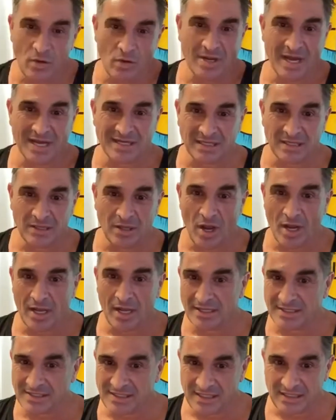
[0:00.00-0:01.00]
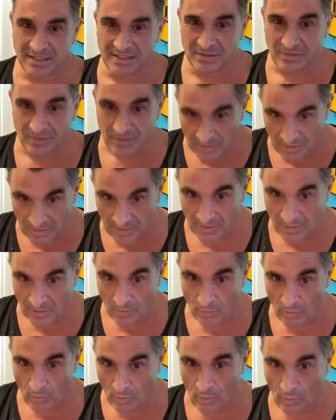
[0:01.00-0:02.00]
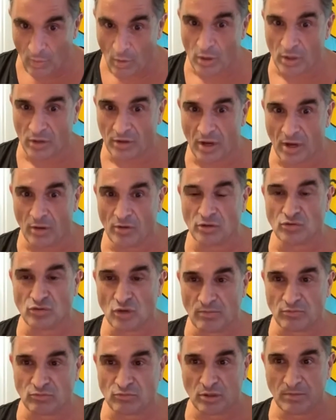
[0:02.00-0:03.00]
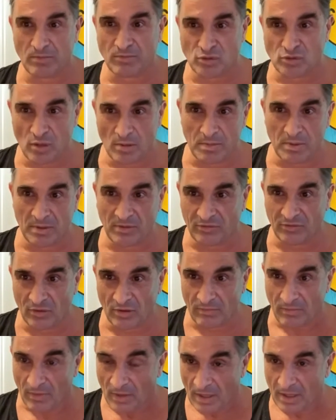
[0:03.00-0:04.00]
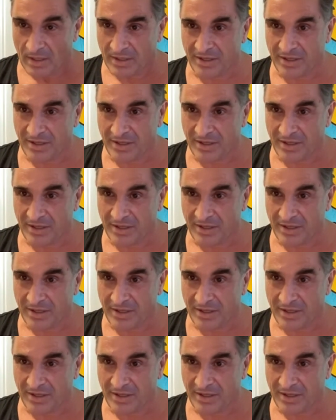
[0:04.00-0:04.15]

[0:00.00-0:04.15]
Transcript: Who doesn't like listening to the water going drip, drip, drip, and sort of,